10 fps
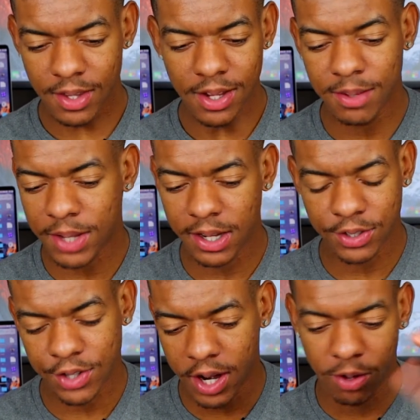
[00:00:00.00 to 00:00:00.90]
I'm kind
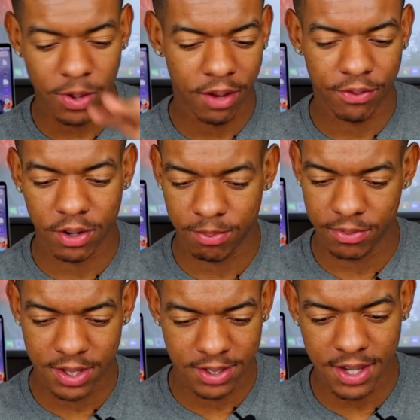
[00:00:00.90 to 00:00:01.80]
of straying away from
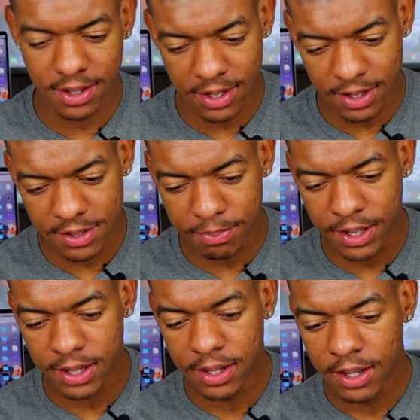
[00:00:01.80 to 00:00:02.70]
the sentence,
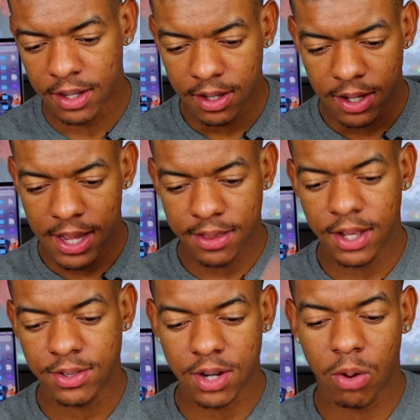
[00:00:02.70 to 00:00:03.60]
but and
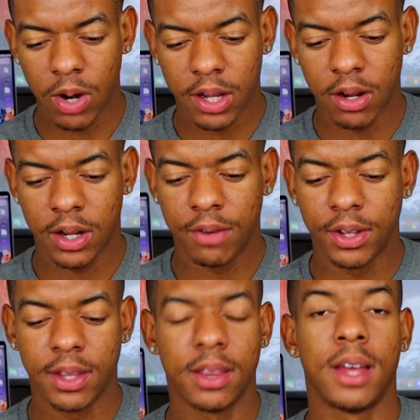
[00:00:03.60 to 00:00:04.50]
then start working on
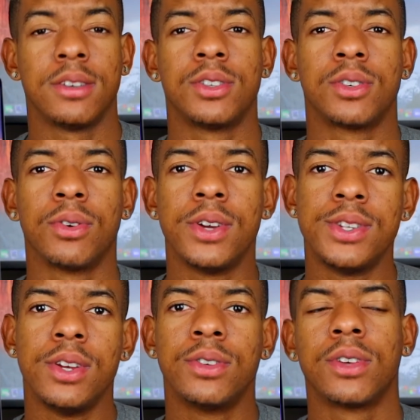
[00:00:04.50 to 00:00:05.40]
everything that
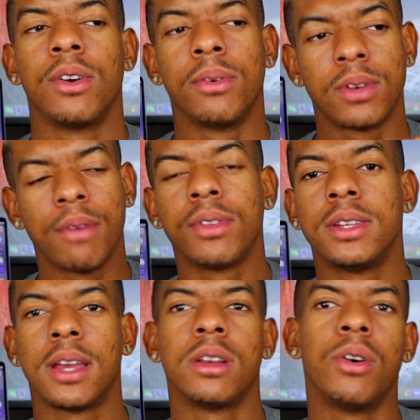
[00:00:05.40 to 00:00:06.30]
destroys you. So definitely
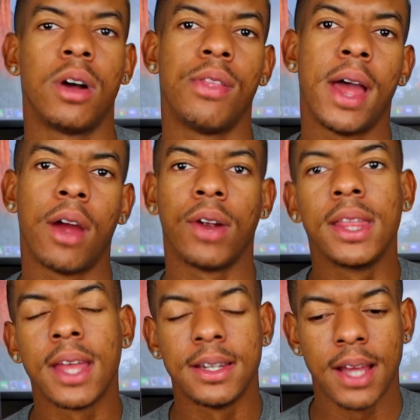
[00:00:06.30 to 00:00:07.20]
take note on that,
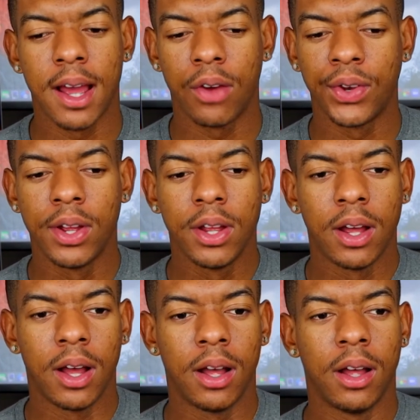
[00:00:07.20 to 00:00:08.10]
write that down,
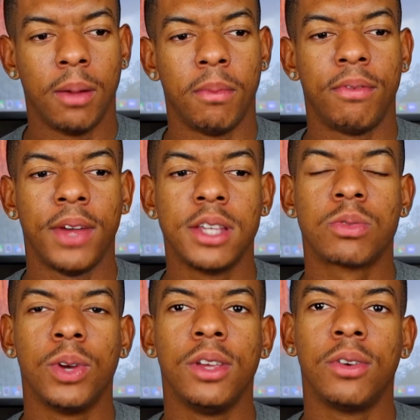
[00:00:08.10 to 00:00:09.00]
um,
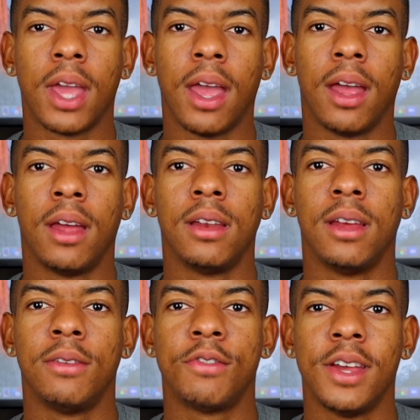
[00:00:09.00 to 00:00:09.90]
face what you can,
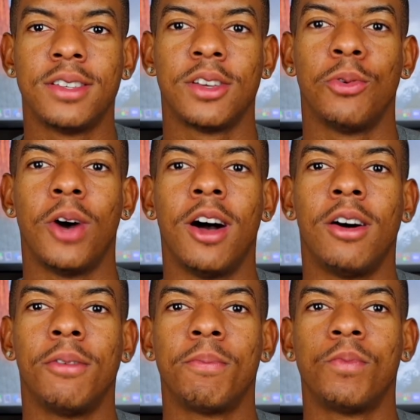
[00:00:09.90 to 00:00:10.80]
and face it
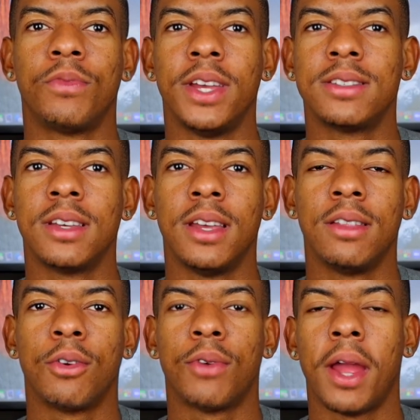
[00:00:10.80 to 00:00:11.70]
well face it
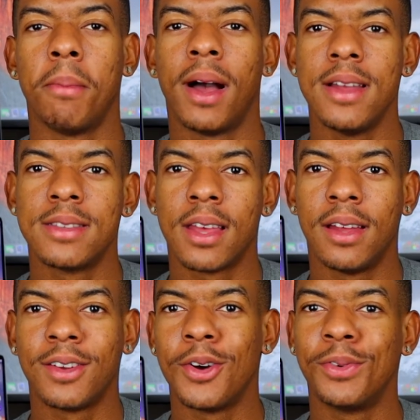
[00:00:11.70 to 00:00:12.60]
in the right
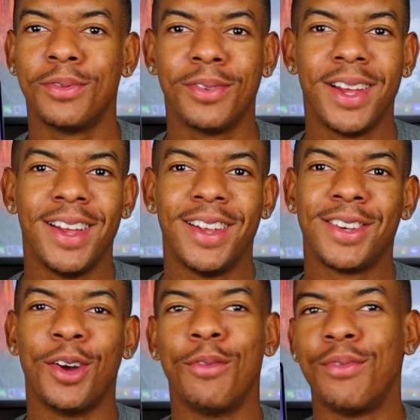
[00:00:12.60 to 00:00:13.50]
mindset. Don't
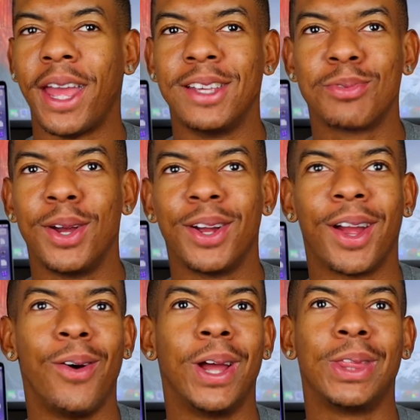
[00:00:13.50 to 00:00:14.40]
don't face what you're
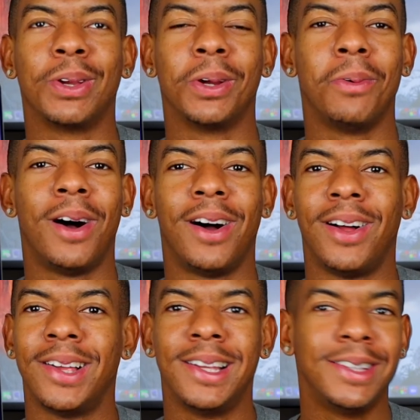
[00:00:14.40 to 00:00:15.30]
going through
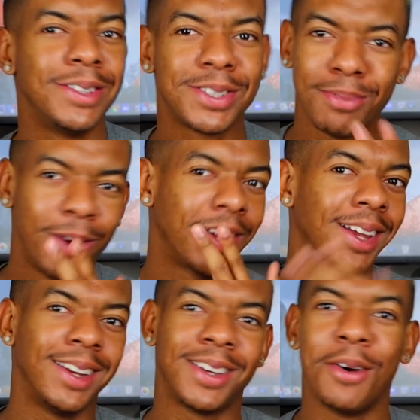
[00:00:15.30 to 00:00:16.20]
while
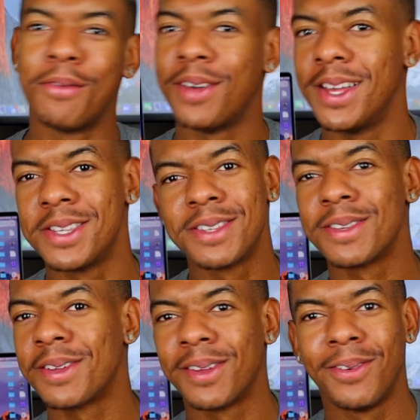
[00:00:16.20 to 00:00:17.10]
smoking. Don't
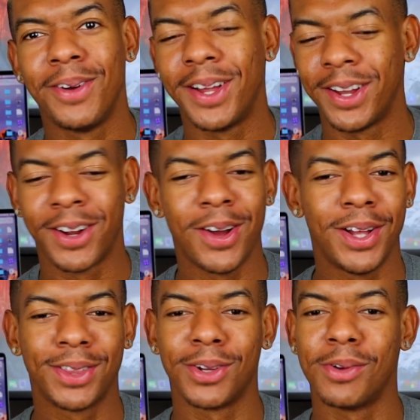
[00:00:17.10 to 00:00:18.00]
face what you're
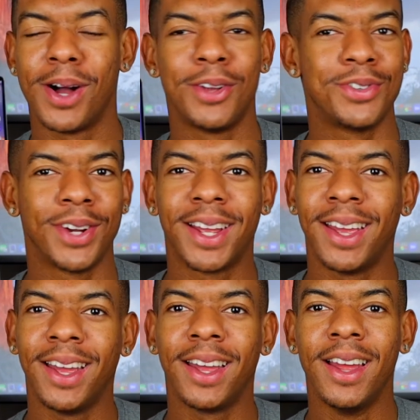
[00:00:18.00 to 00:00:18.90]
going through while
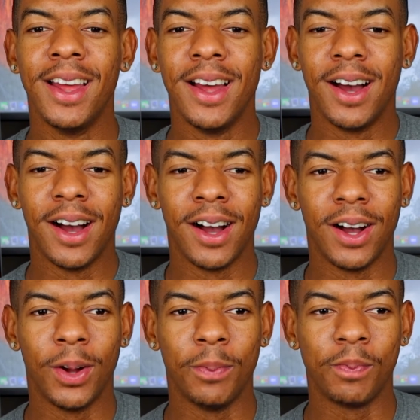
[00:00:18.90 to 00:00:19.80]
drinking,
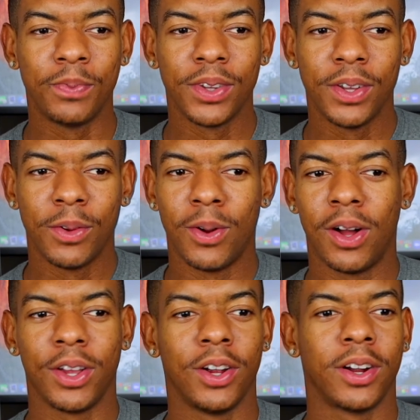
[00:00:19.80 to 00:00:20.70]
um,
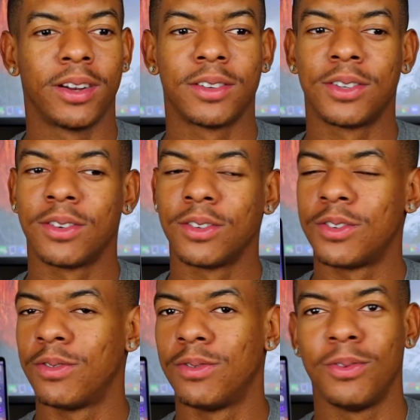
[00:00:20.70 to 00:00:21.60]
while you're
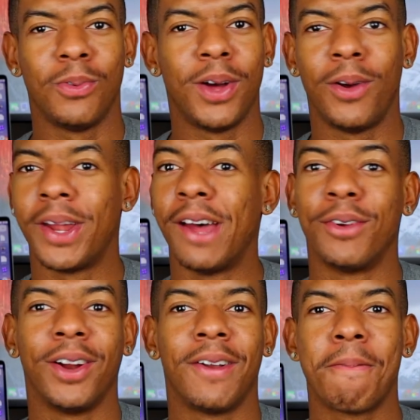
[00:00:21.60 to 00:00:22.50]

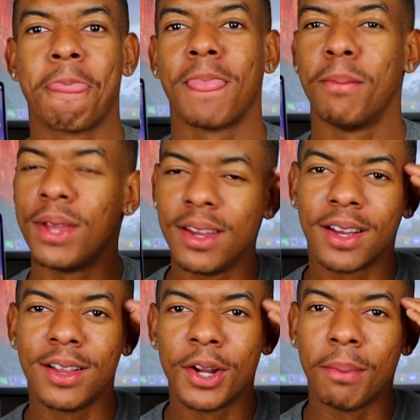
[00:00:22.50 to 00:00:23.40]
whatever. Be in a
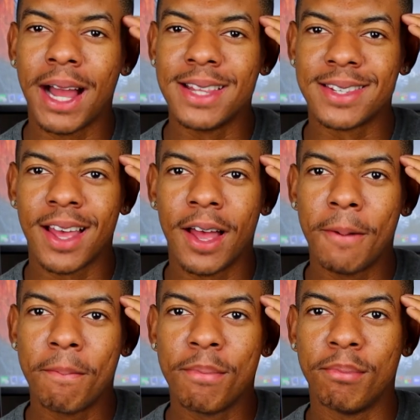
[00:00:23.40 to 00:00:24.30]
clear mindset.
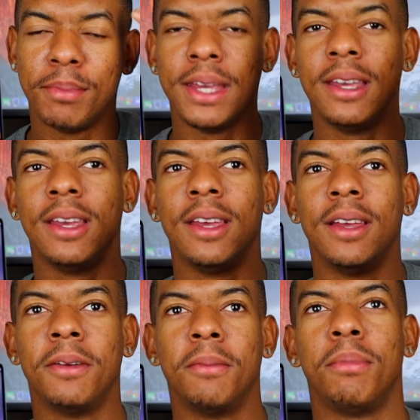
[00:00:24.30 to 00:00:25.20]

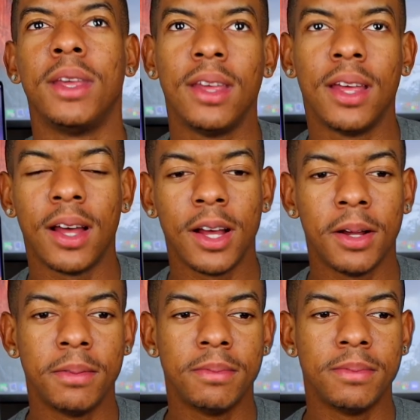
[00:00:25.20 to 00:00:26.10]
Be be
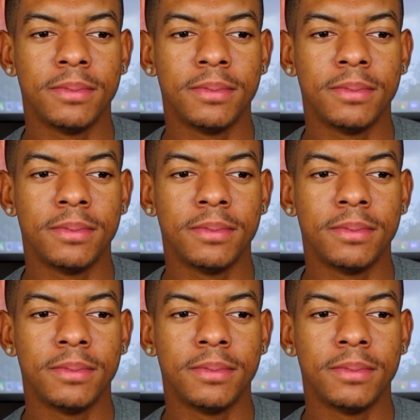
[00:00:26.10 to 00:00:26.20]
um,